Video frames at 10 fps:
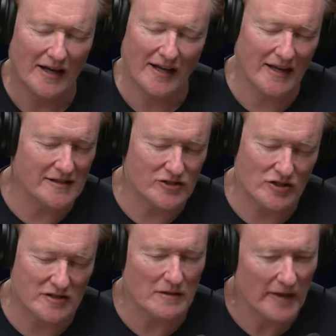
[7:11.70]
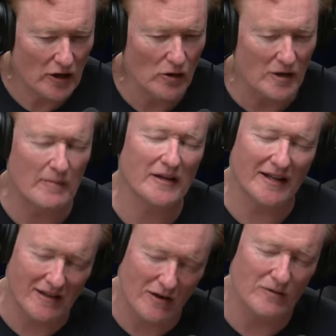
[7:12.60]
He's just, and they'll be who? And I'll be
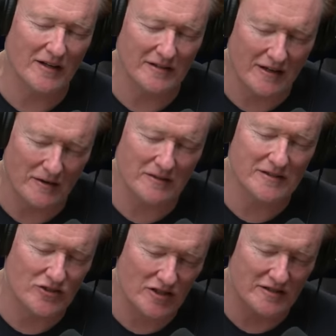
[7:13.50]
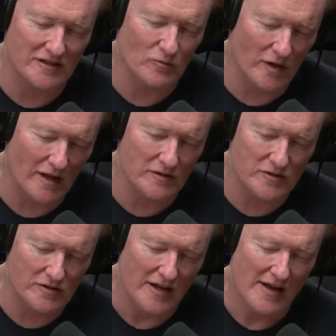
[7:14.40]
like, Conan. Conan's just in one of
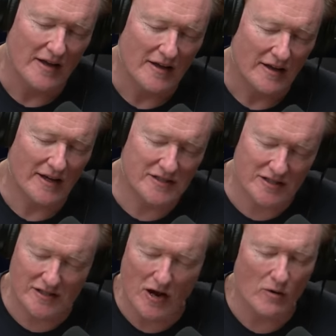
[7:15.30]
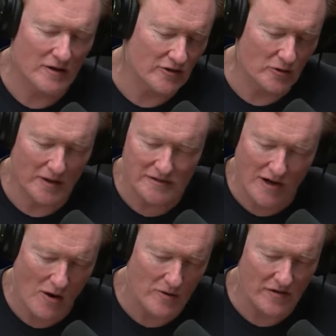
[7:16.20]
those, it's just Conan doing his
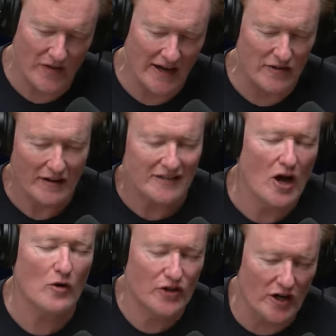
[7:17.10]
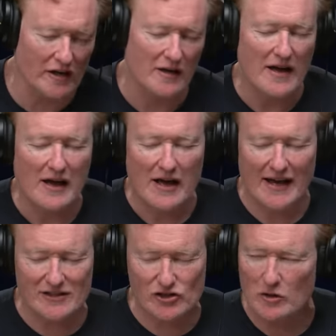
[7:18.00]
Conan thing. And they're like, No, you're,
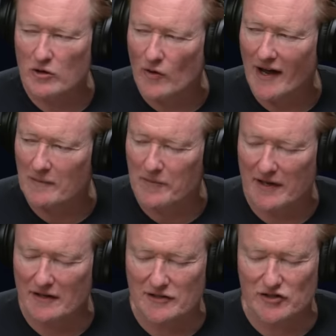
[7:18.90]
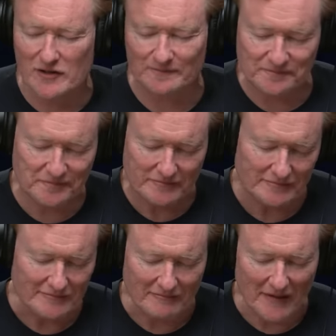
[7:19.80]
it's so great because
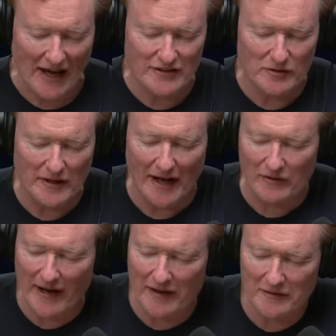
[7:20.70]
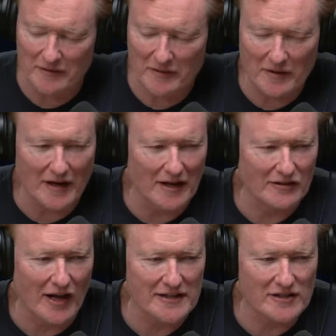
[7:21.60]
I do that around uh,
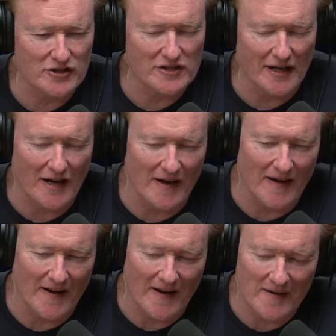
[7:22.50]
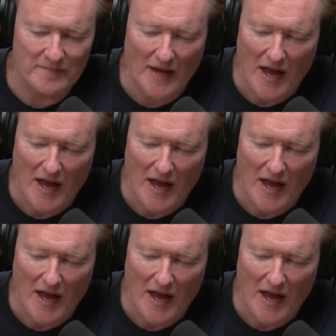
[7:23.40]
Liza. And she's like, Uh huh.